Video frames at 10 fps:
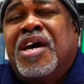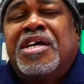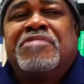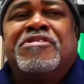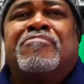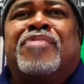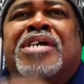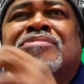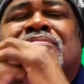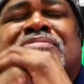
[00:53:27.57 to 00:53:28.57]
No, he lived in the
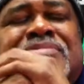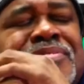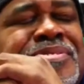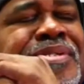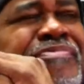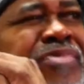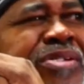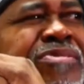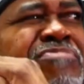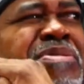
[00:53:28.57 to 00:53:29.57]
Bronx. I
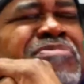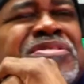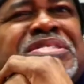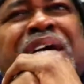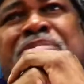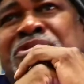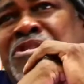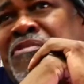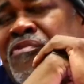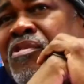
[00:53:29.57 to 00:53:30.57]
don't remember what stop was
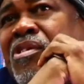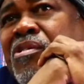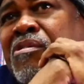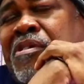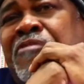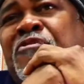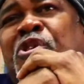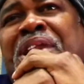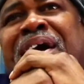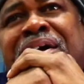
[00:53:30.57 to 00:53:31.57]
on. The, on the
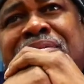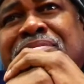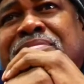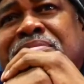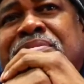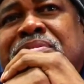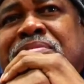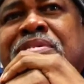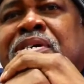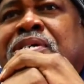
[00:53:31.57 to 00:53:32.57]
four line. On the four
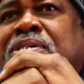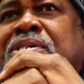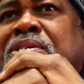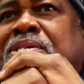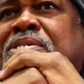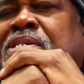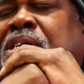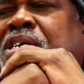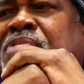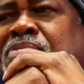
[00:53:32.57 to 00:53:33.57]
line. Yeah. Okay. Okay.
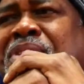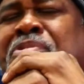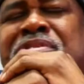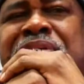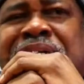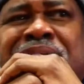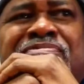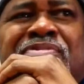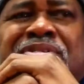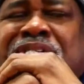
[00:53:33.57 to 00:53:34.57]
Yeah. I, went to his house
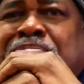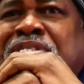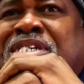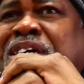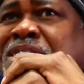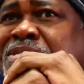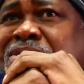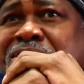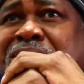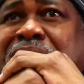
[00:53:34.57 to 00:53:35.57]
a couple of
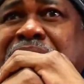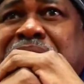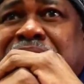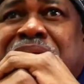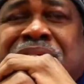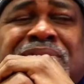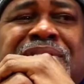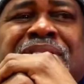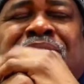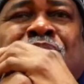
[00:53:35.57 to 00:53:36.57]
times. He used
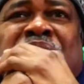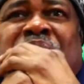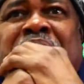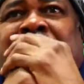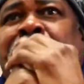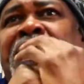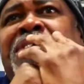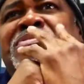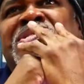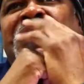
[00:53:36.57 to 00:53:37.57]
to come down to Brooklyn and hang out at my
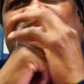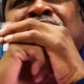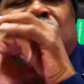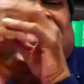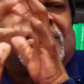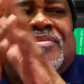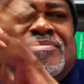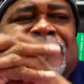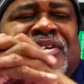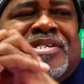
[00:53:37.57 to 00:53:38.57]
house and stuff, smoking
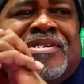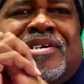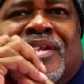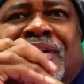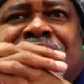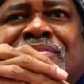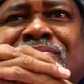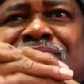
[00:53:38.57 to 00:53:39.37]
and drinking and all that.